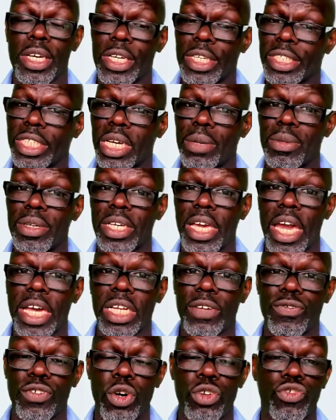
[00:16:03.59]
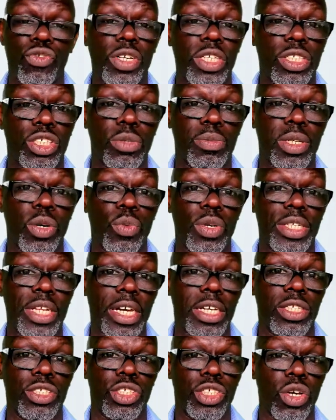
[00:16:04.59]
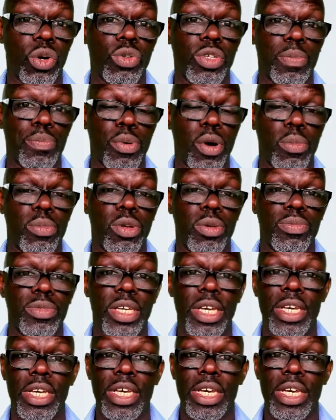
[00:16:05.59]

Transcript: Same again, if you're treating somebody with neck and shoulder problems